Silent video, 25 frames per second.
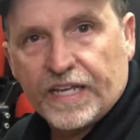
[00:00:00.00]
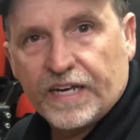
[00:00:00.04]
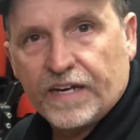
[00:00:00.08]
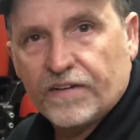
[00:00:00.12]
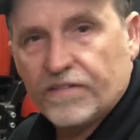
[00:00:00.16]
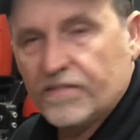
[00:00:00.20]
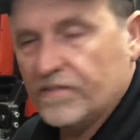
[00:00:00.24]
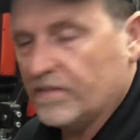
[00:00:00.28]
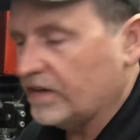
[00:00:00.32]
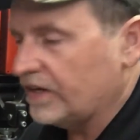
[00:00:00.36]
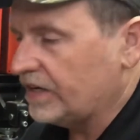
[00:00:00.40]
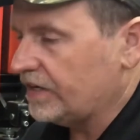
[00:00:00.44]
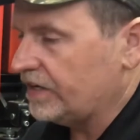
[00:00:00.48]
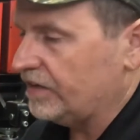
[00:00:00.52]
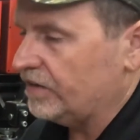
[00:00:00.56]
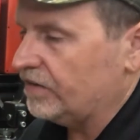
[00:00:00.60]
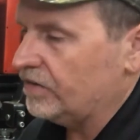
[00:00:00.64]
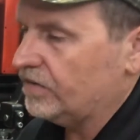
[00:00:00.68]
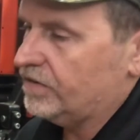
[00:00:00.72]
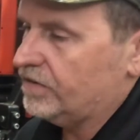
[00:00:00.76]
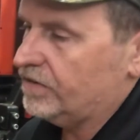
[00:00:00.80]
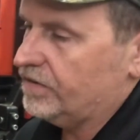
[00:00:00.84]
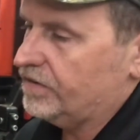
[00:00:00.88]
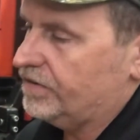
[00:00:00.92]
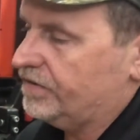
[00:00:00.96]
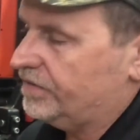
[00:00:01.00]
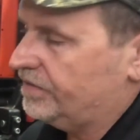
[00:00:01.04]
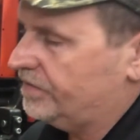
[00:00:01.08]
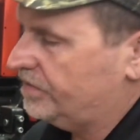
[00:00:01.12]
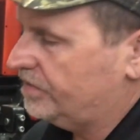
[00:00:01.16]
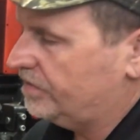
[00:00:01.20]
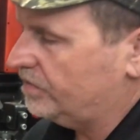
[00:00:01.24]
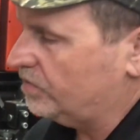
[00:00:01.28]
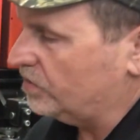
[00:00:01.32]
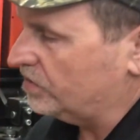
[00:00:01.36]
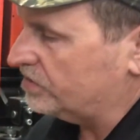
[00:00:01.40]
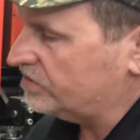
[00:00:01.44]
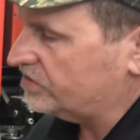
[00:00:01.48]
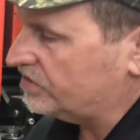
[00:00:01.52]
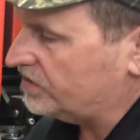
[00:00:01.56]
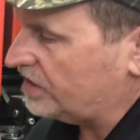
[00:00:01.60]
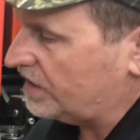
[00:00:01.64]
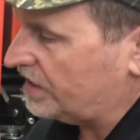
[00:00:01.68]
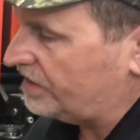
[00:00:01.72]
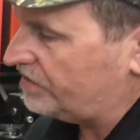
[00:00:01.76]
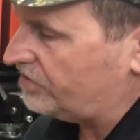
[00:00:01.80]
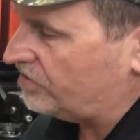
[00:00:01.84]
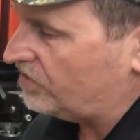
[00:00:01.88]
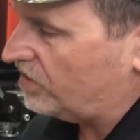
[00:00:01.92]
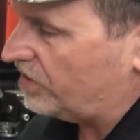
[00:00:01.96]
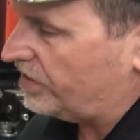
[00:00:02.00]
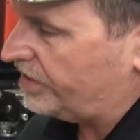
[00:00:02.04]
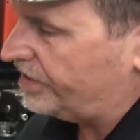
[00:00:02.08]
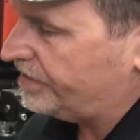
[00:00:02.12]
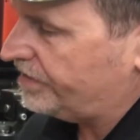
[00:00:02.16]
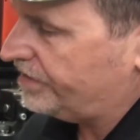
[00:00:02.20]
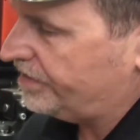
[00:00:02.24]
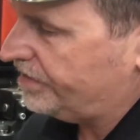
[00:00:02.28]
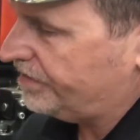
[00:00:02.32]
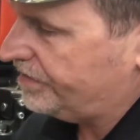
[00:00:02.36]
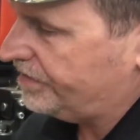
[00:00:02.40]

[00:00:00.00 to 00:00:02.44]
in it right here where it slides on.